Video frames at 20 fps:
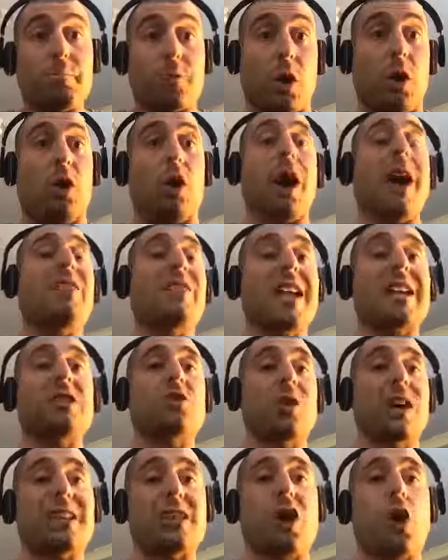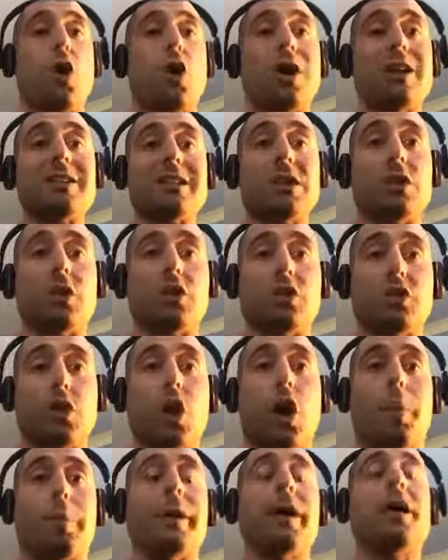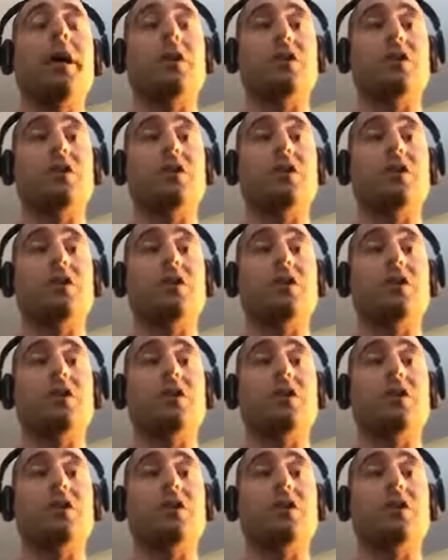All right, that's like the icing on top.